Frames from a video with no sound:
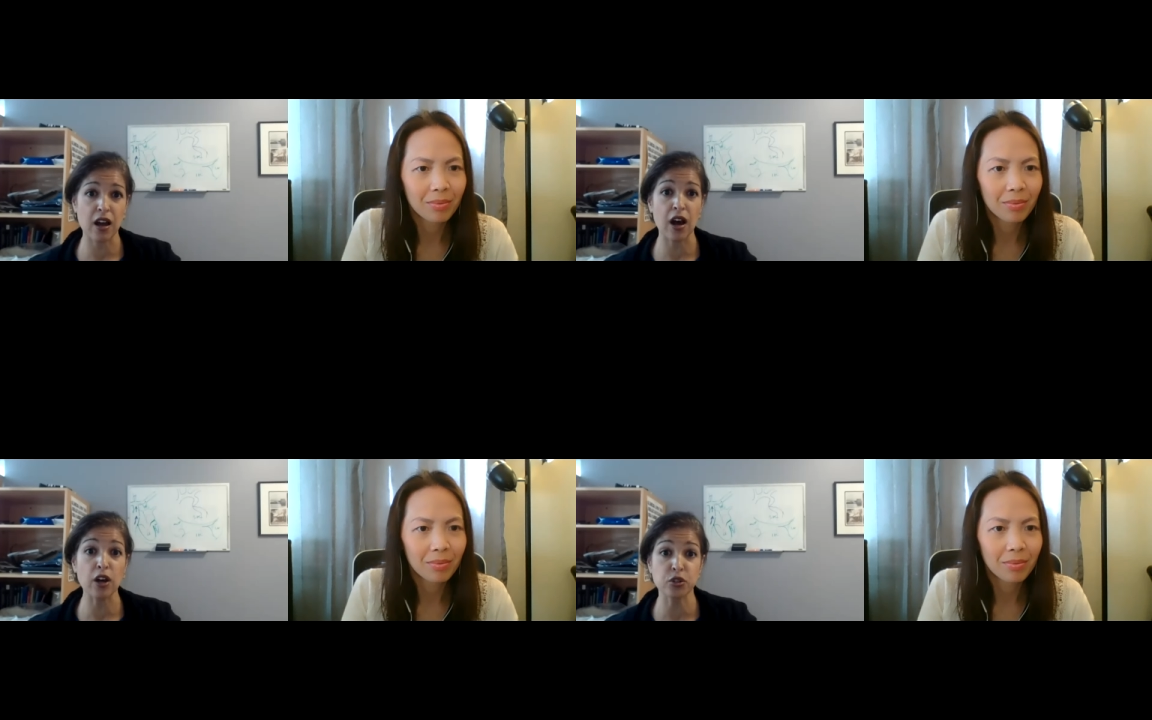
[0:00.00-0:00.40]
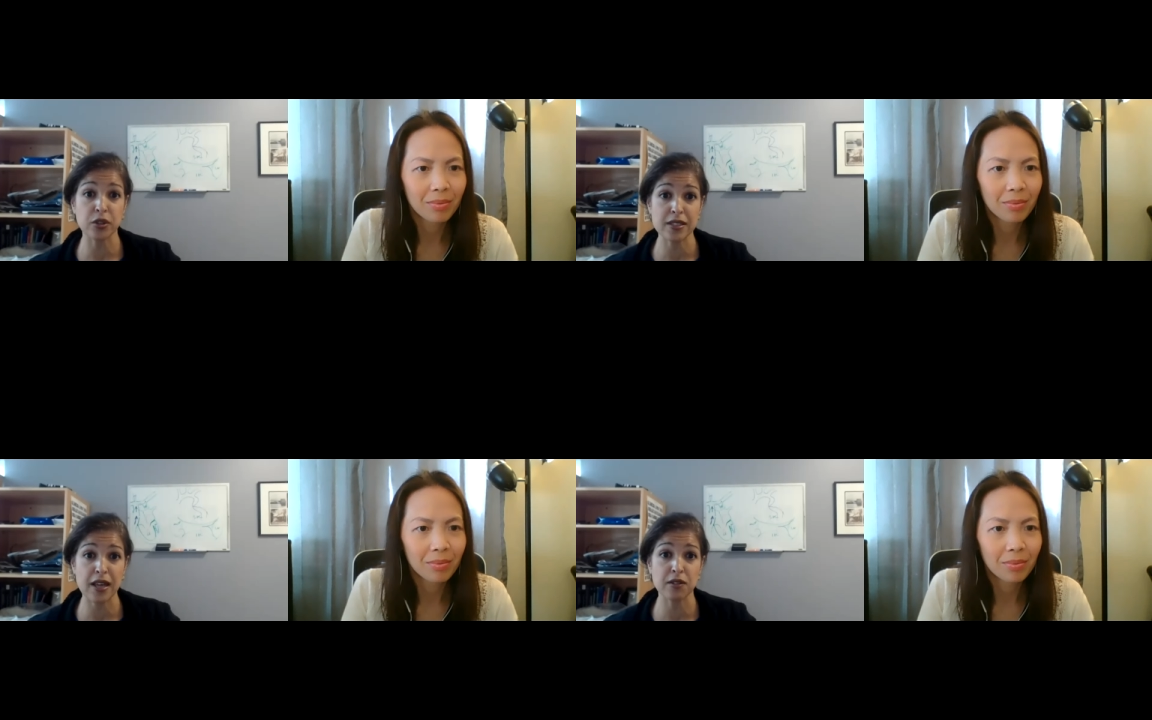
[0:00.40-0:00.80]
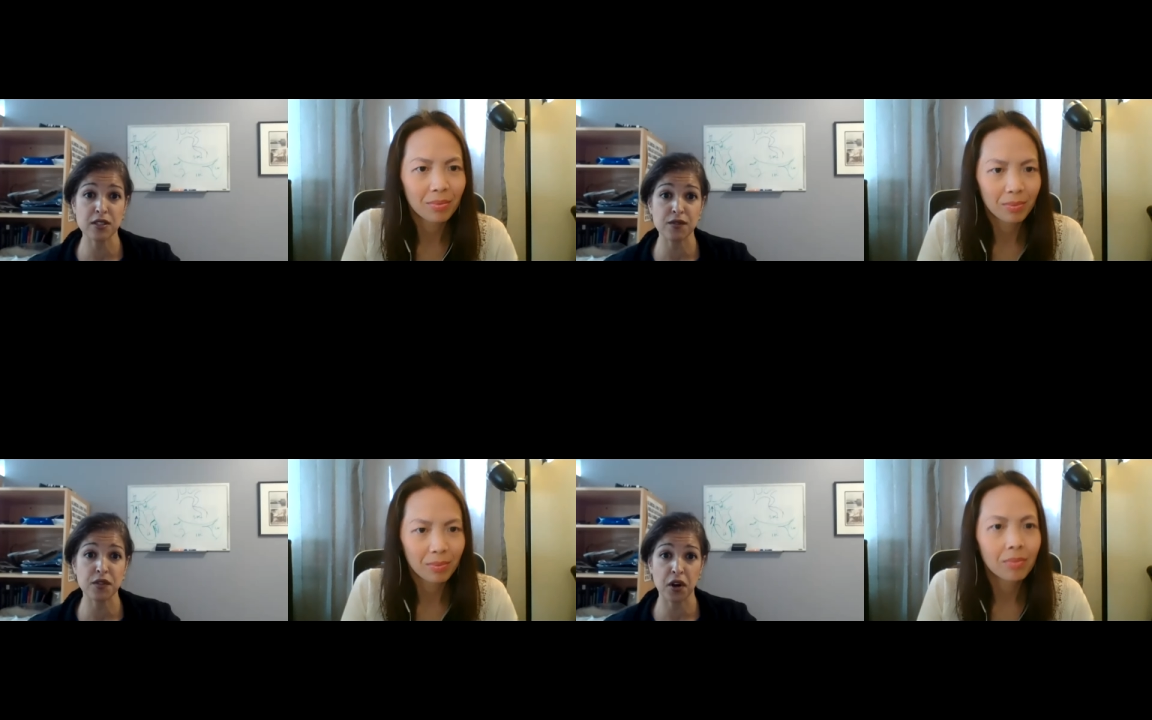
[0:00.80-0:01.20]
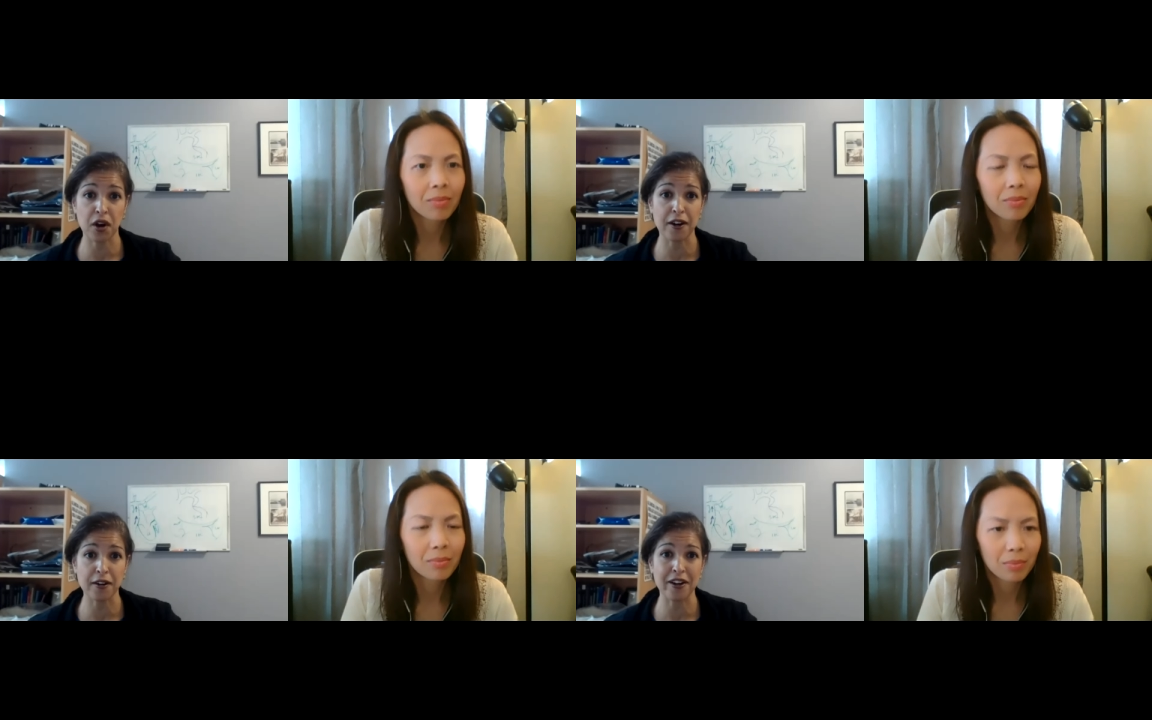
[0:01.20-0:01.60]
Speaker 1: ultrasounds of the
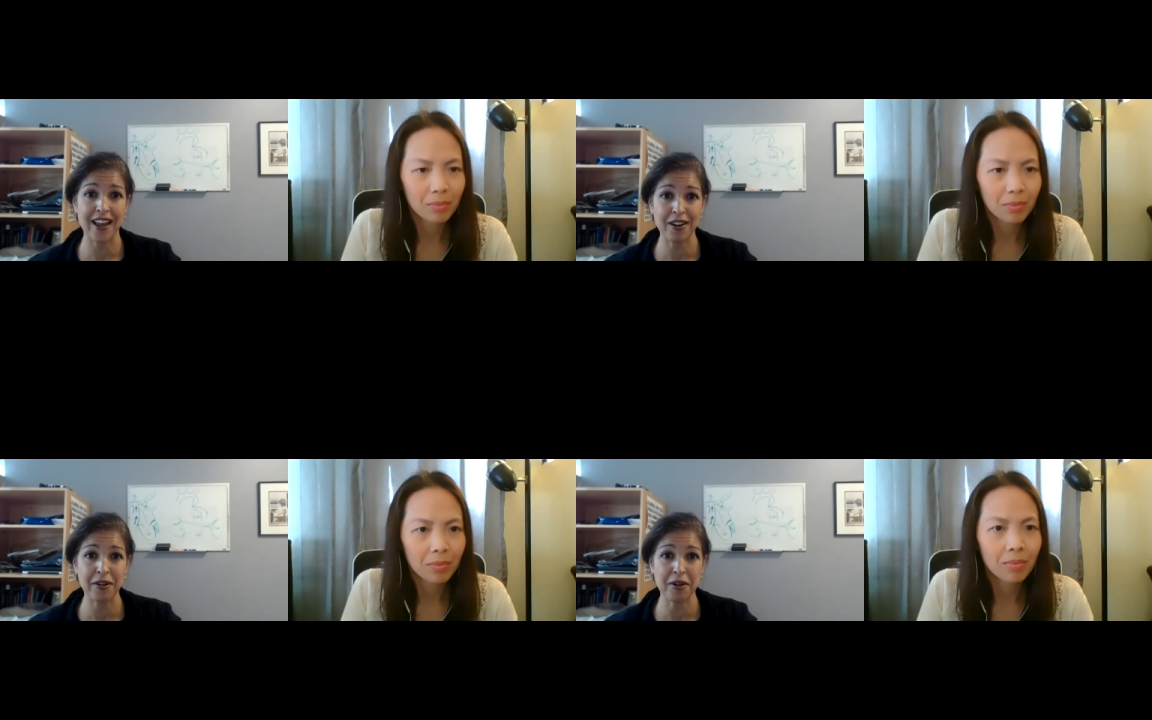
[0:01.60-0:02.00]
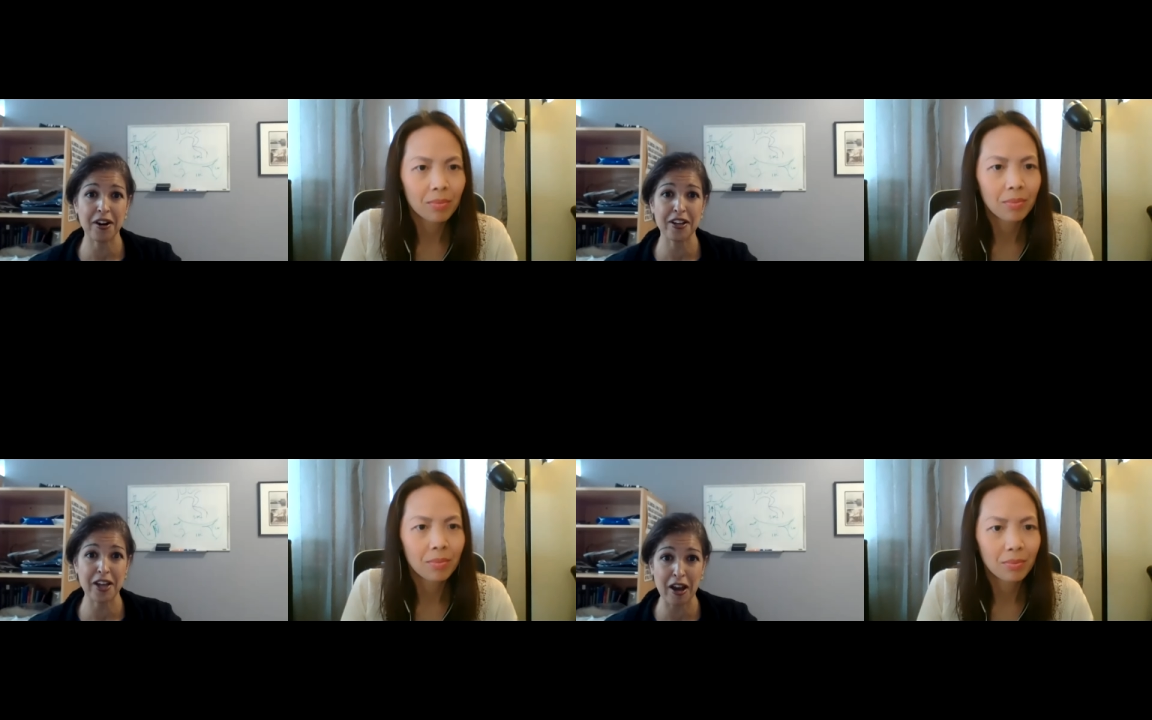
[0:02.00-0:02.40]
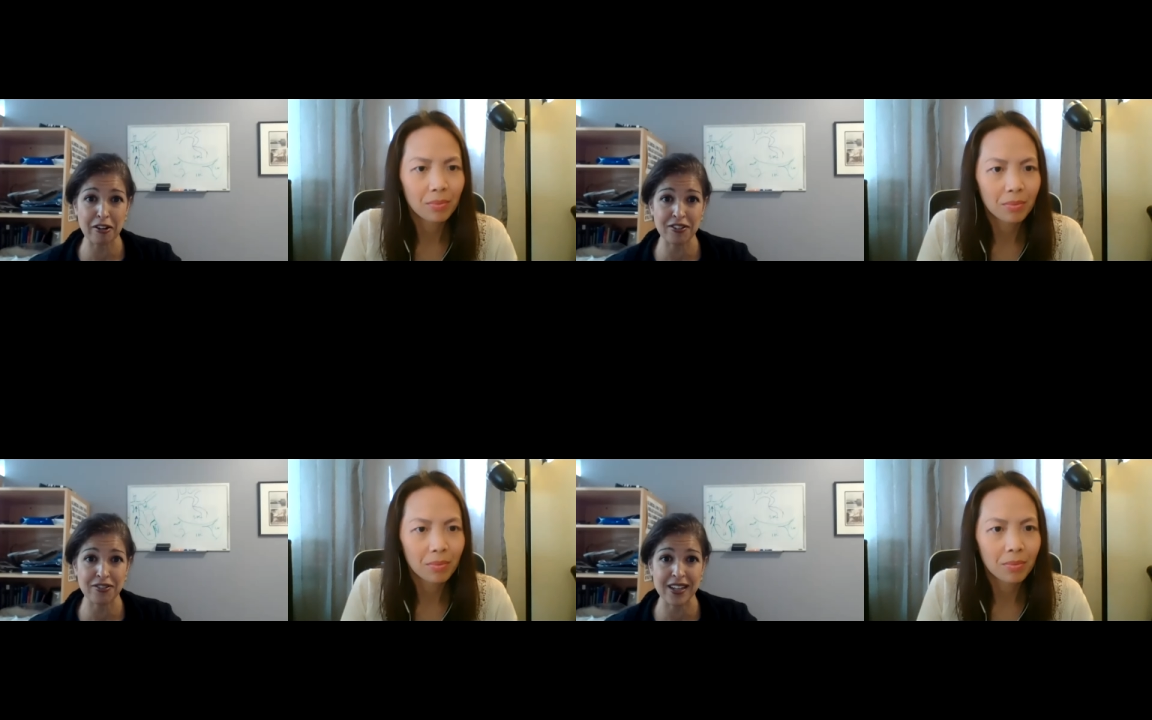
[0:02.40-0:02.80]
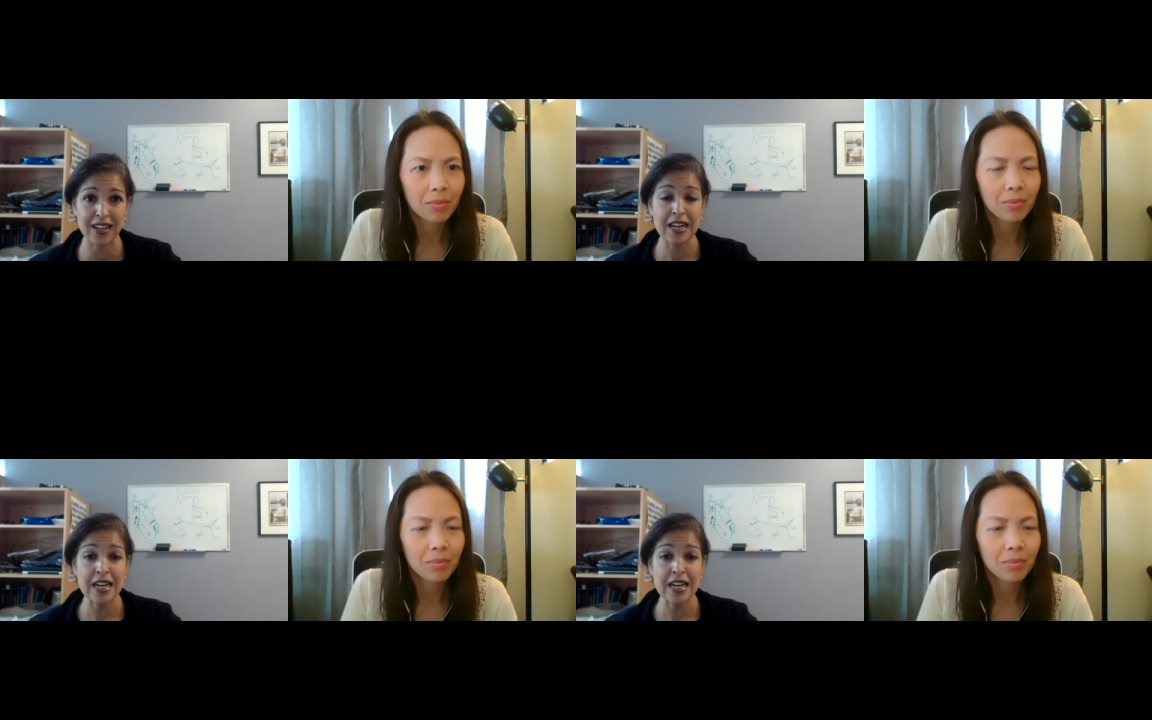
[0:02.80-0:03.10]
heart or echocardiography.